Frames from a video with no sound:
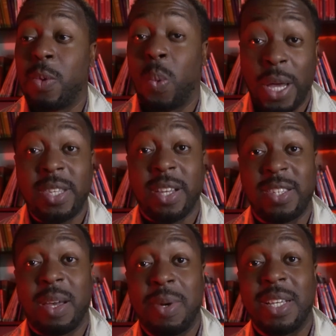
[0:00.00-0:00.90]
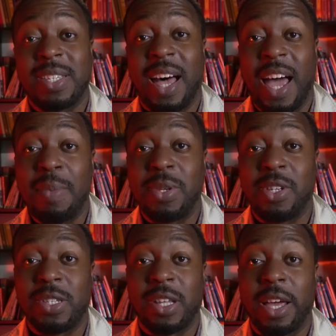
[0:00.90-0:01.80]
Wasting somebody's time is
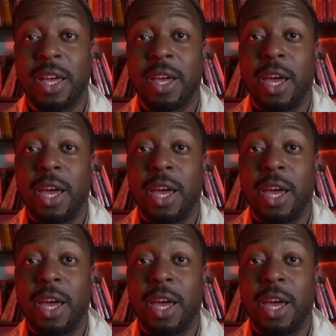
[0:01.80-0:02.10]
just like,